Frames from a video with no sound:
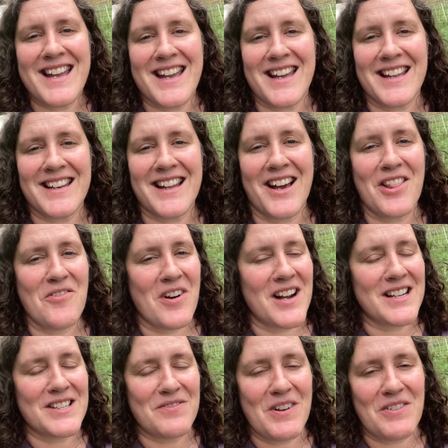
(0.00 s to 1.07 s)
And
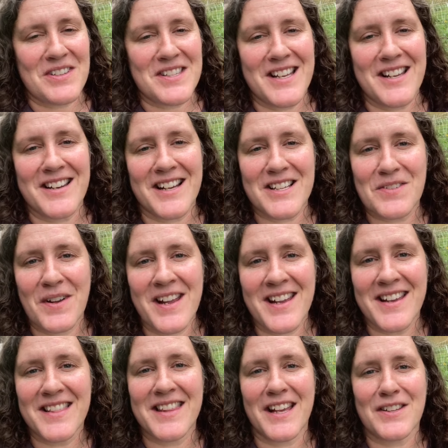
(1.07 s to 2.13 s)
otherwise, we will see you next week.
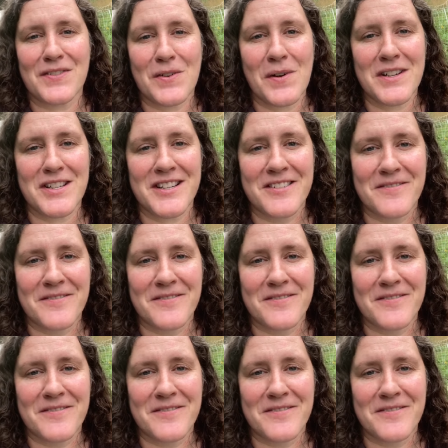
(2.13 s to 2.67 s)
Thanks for watching.